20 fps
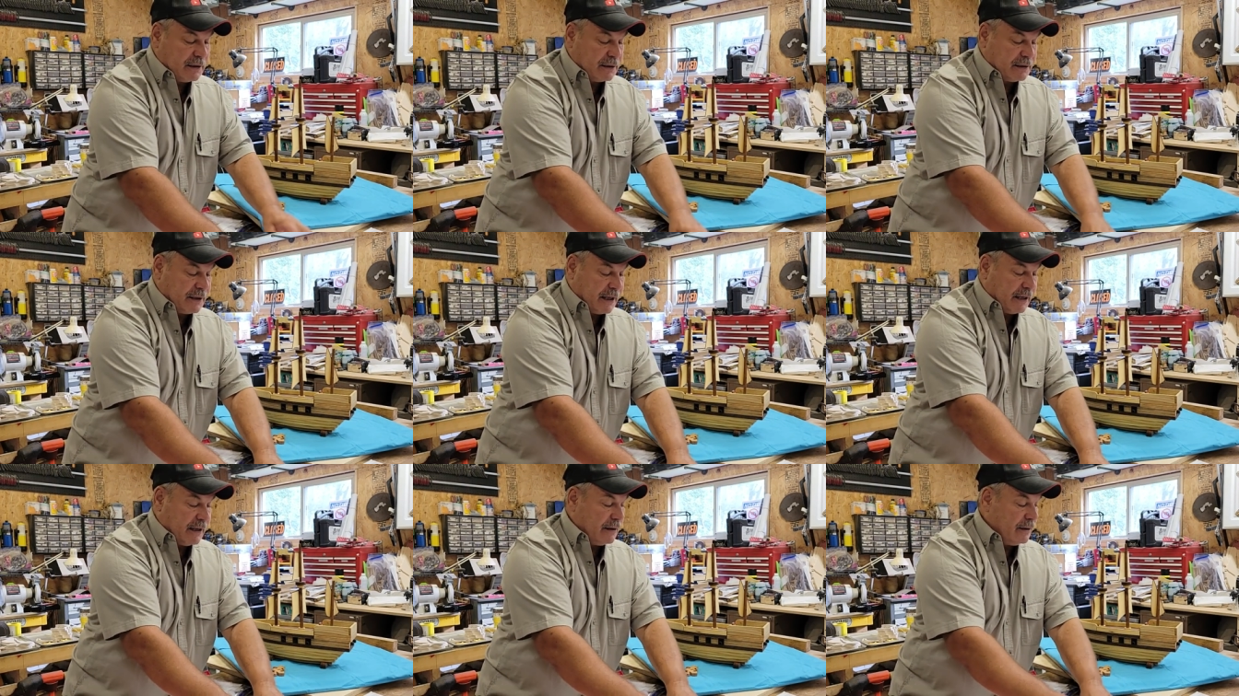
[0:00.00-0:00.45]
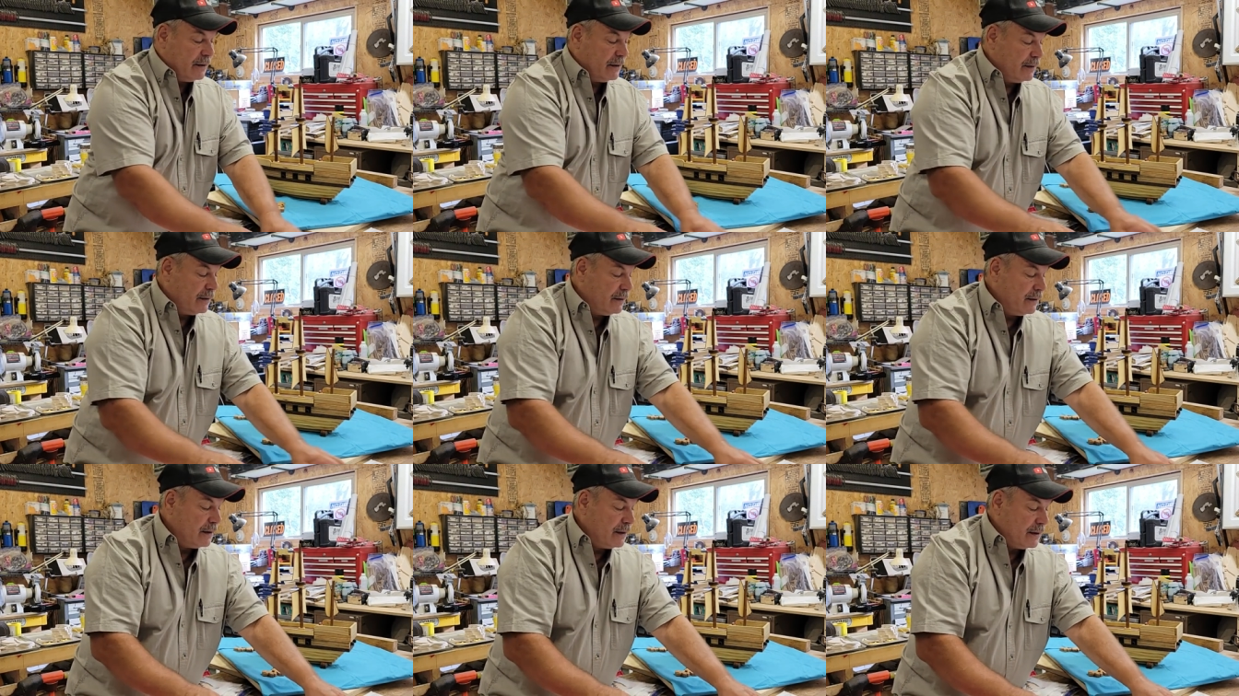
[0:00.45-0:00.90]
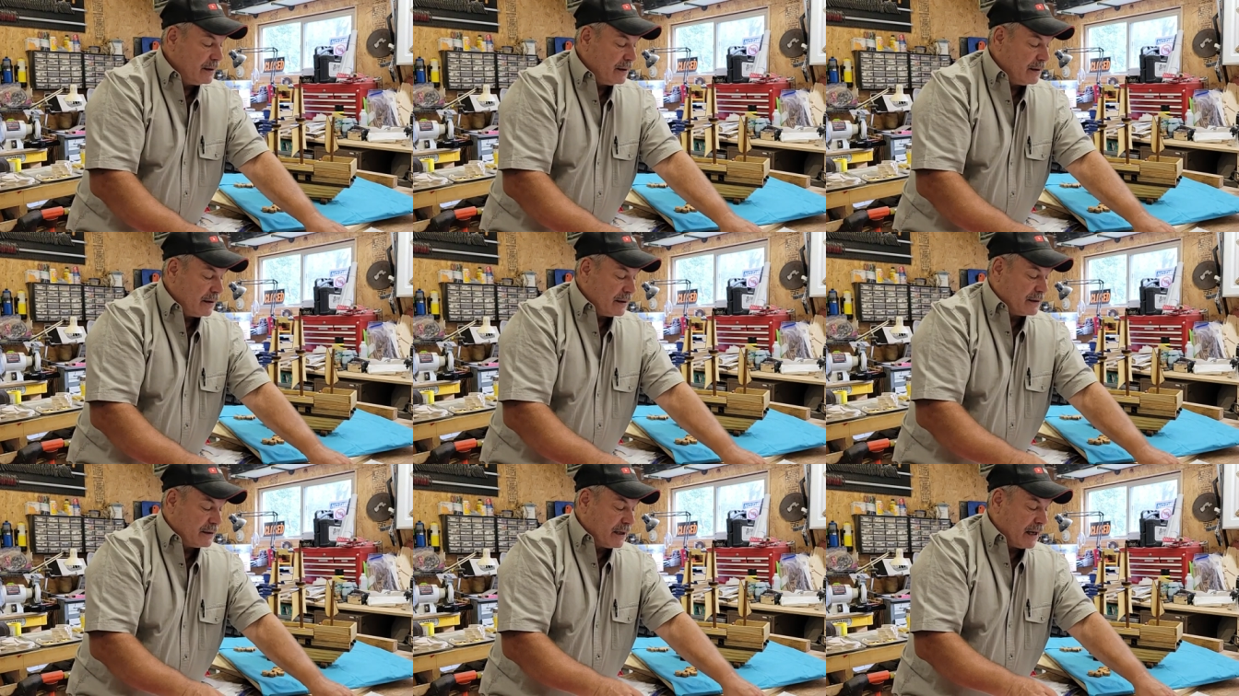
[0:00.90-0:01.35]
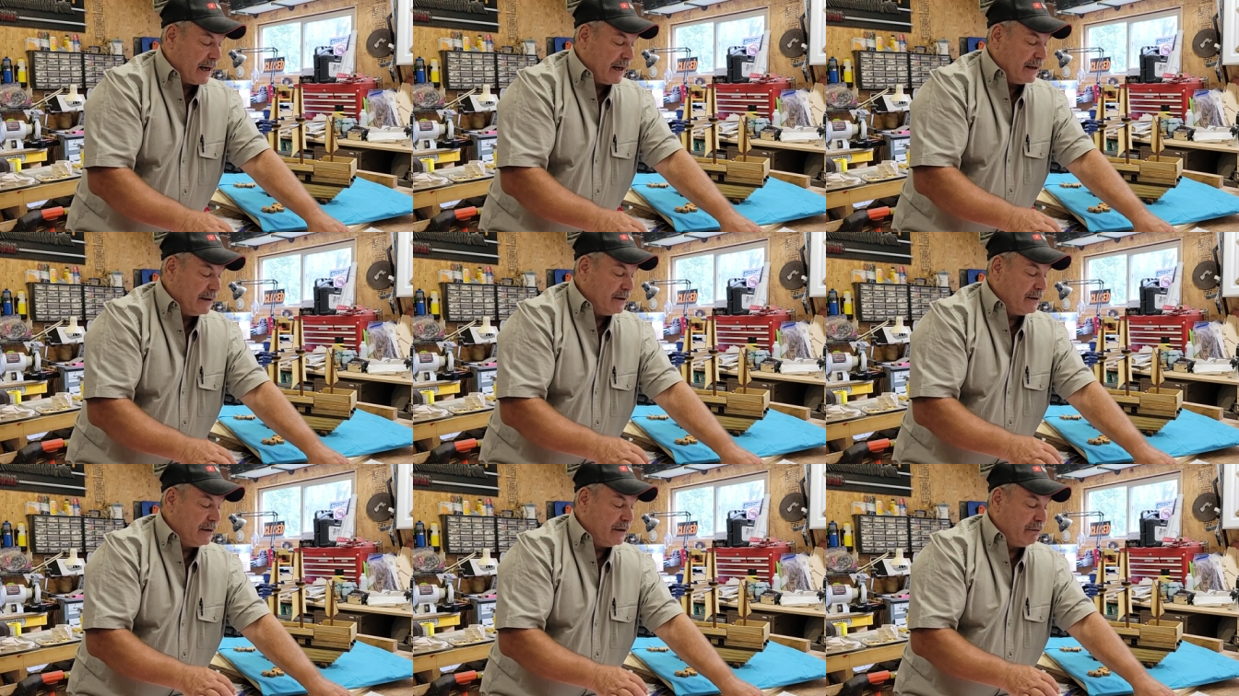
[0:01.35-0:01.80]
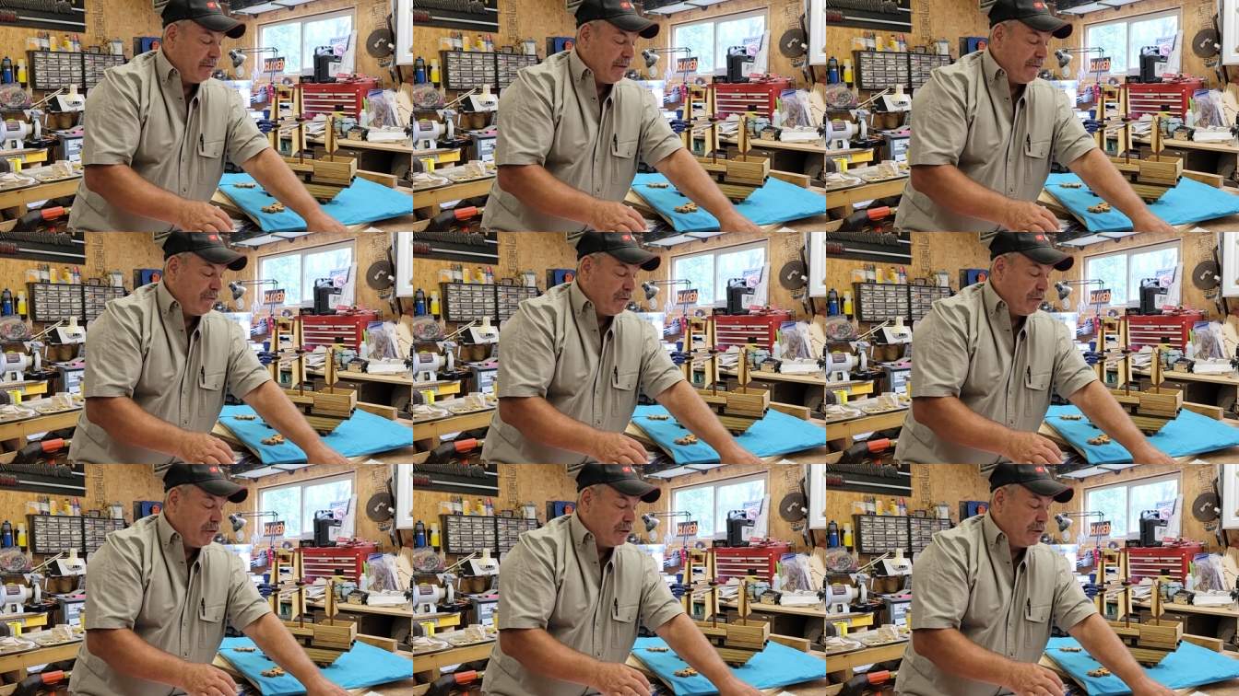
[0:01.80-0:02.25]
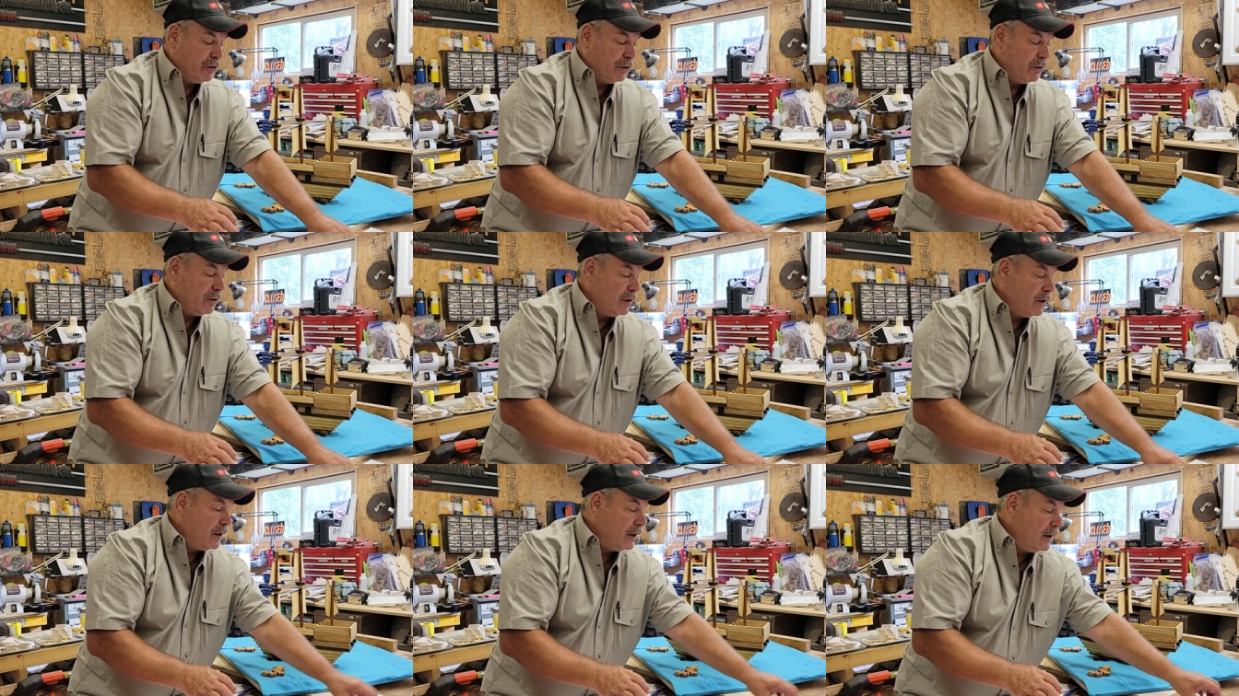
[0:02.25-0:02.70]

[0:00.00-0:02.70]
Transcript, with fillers: set aside to refer to.